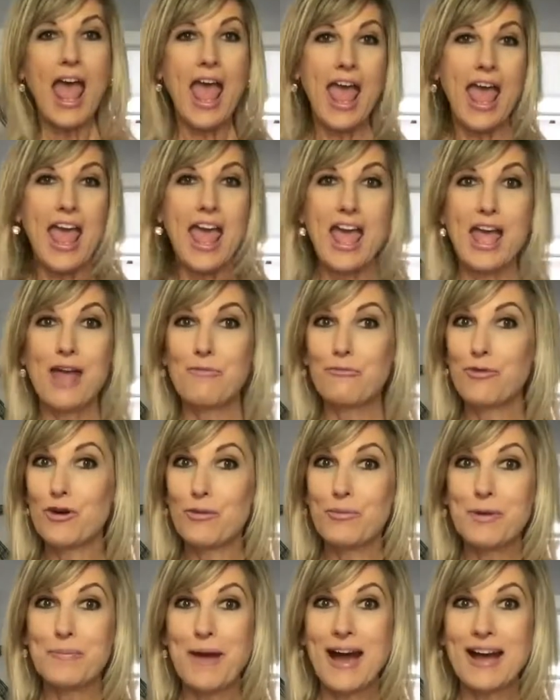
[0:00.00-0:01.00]
and
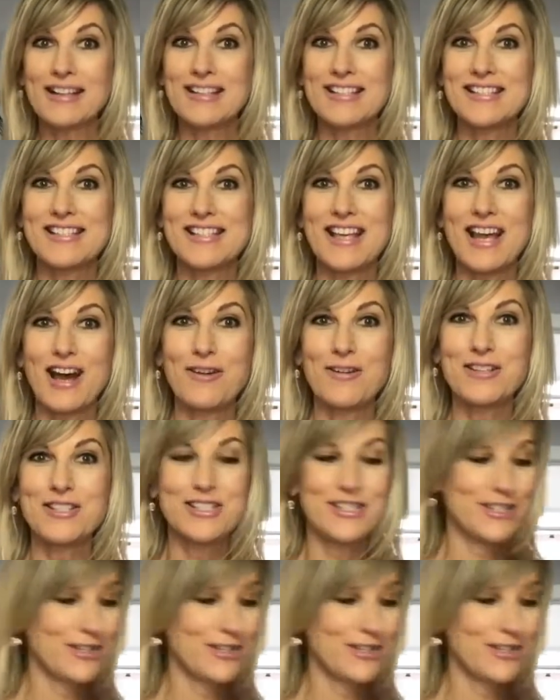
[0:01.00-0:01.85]
we'll be back to see how it's